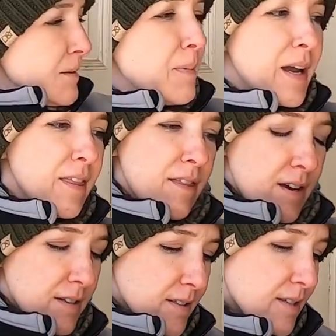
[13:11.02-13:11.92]
did buy
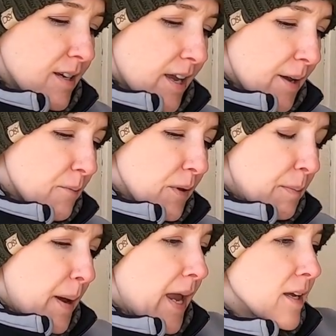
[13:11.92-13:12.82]
this. It came with
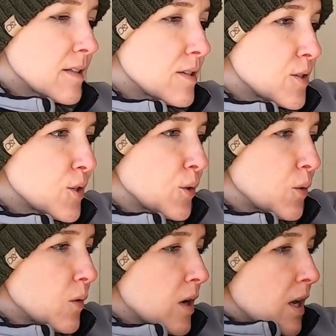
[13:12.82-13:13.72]
pants
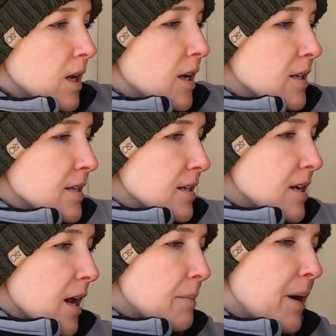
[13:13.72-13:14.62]
too. It's a
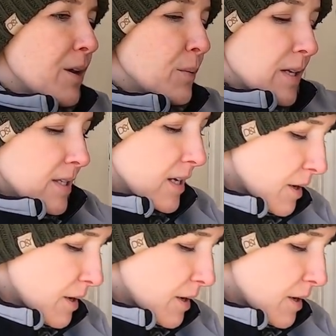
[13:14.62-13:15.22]
type, I don't want to say